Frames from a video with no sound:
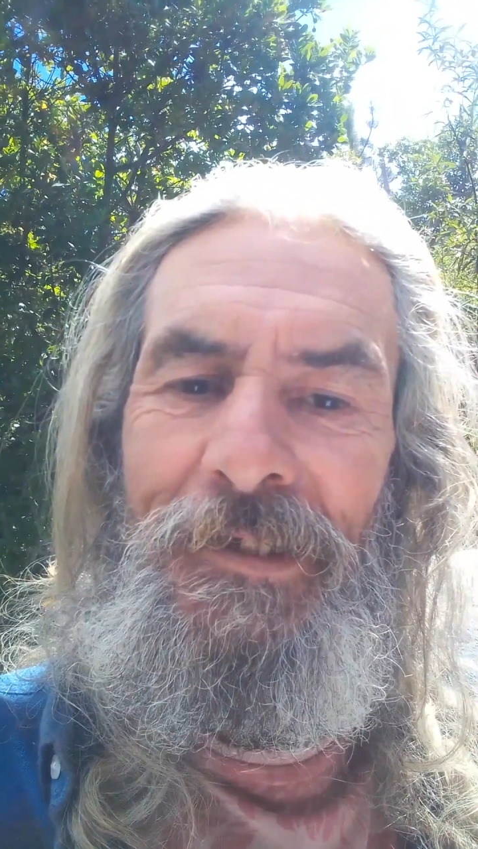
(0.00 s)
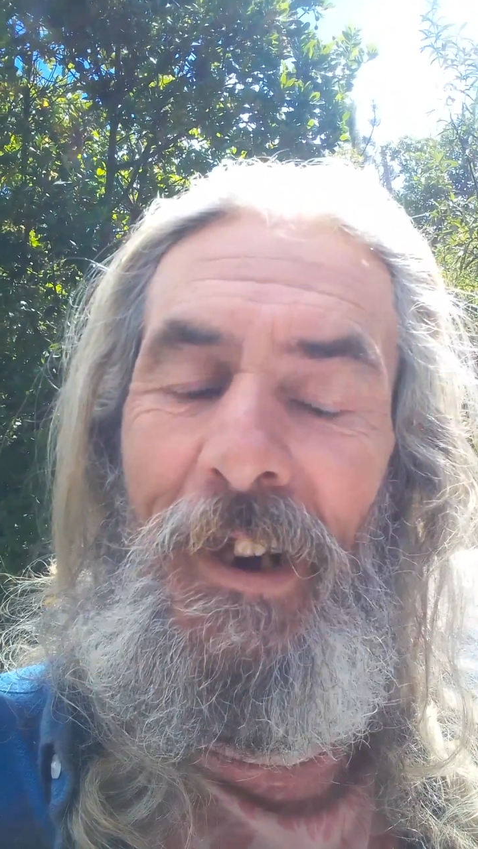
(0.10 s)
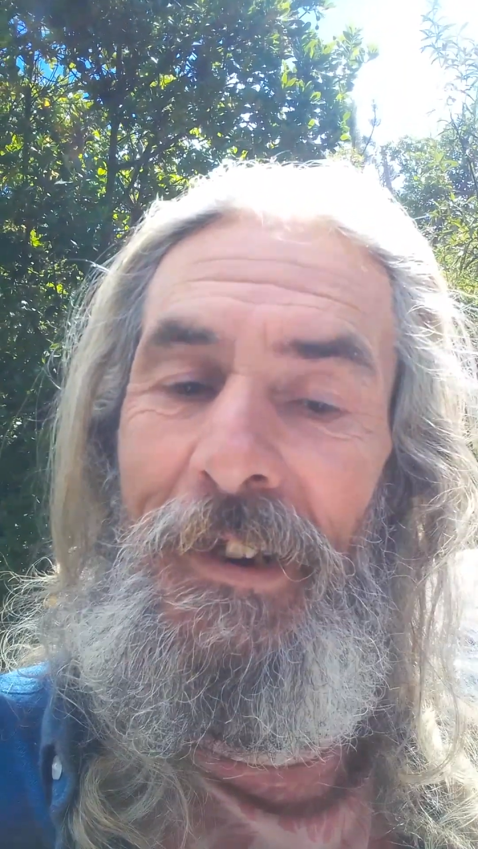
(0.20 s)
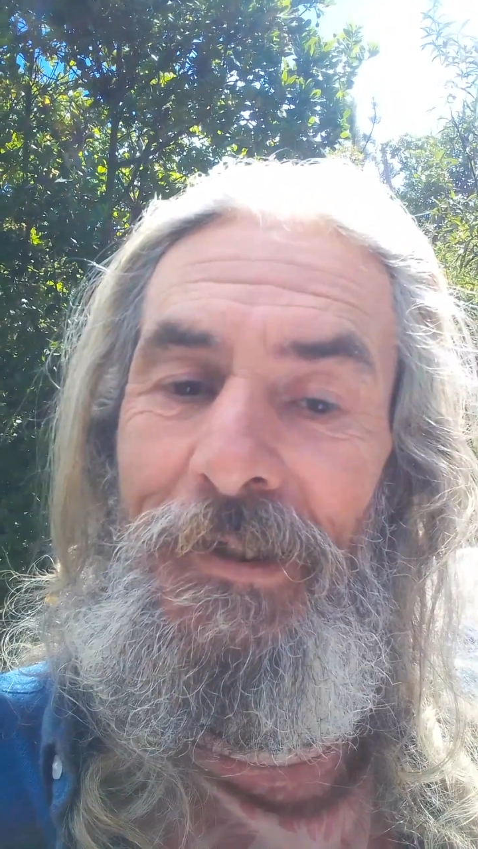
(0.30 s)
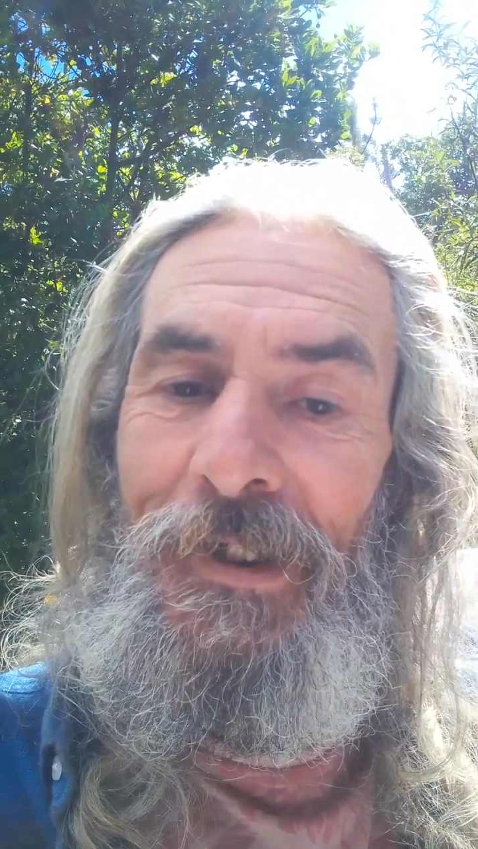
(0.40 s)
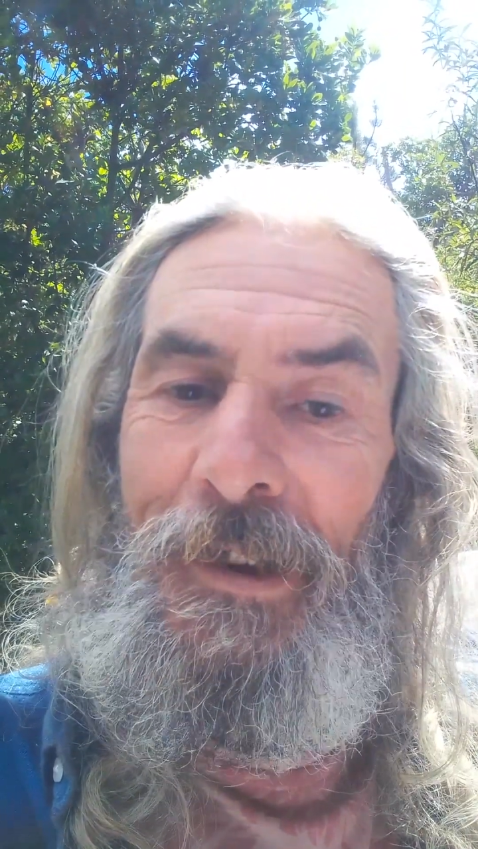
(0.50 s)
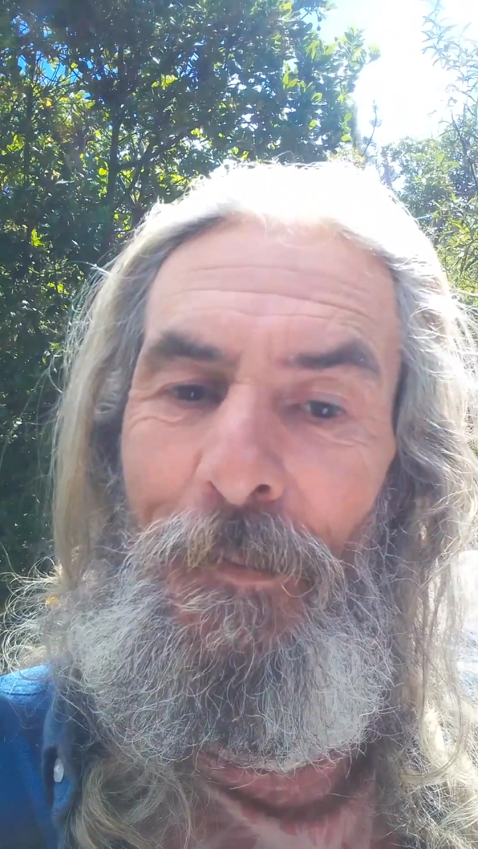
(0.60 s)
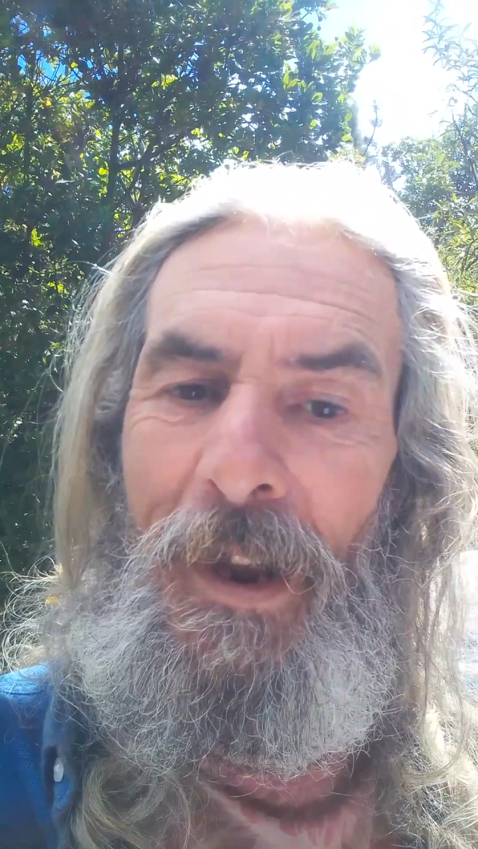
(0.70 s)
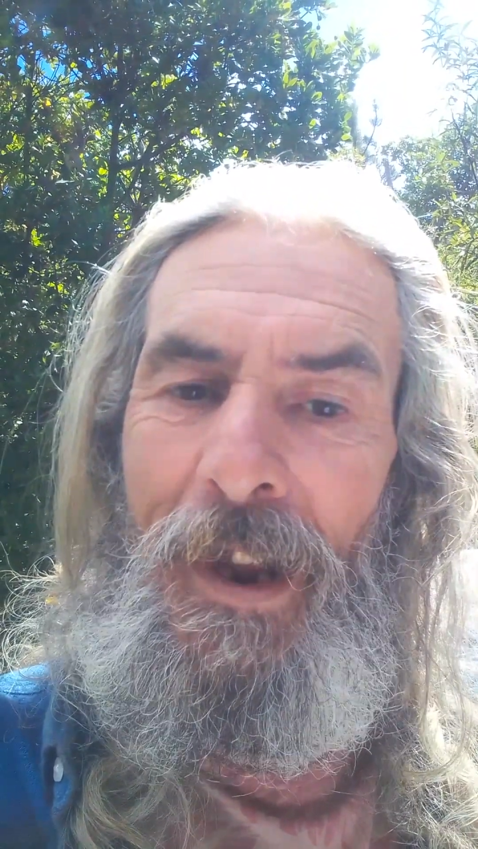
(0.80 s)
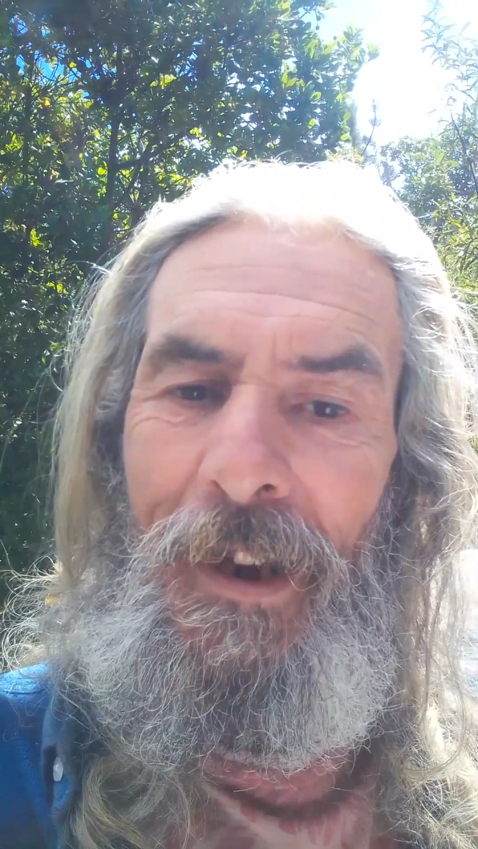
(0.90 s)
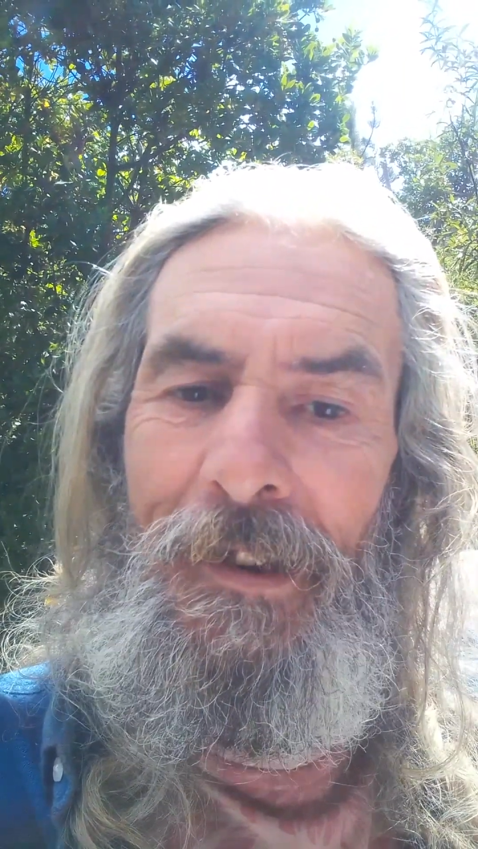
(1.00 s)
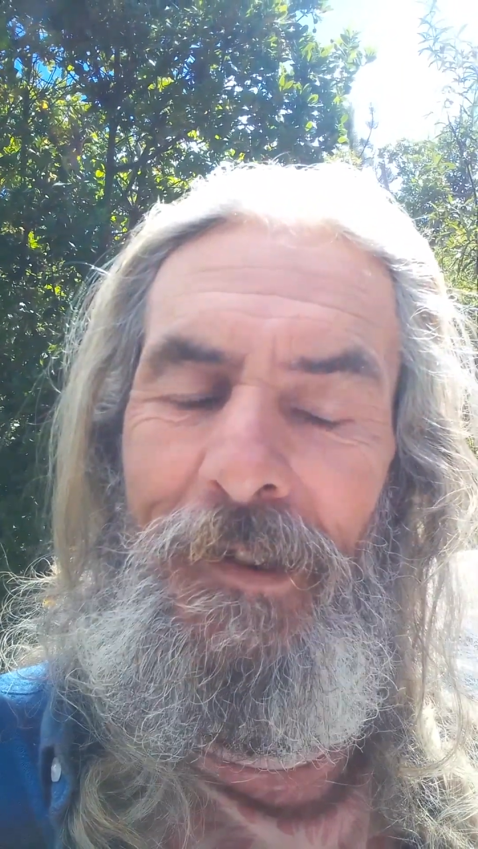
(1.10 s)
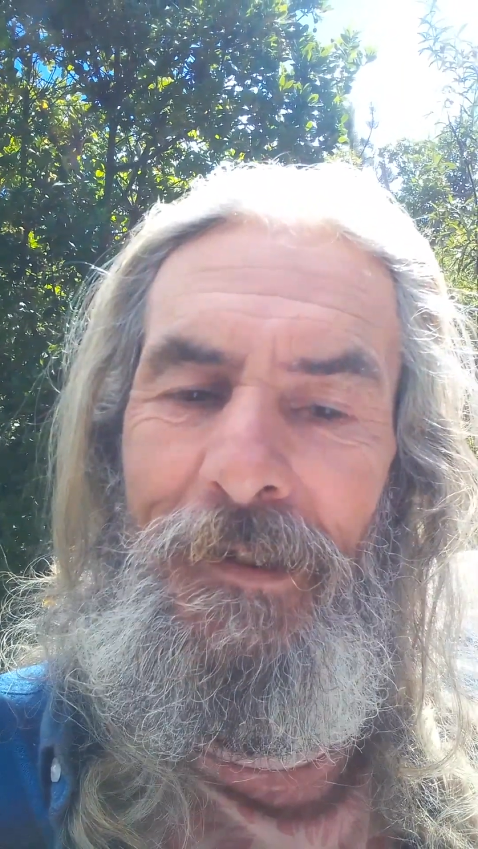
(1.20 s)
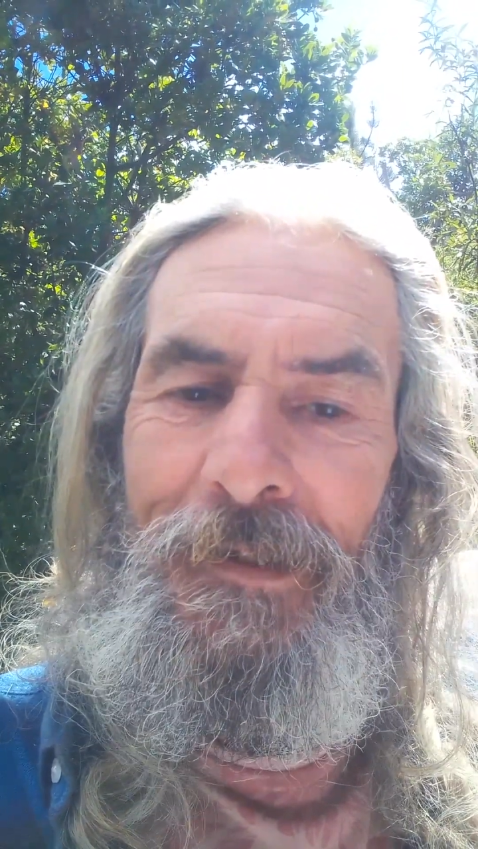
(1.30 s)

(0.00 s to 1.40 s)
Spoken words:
actually man.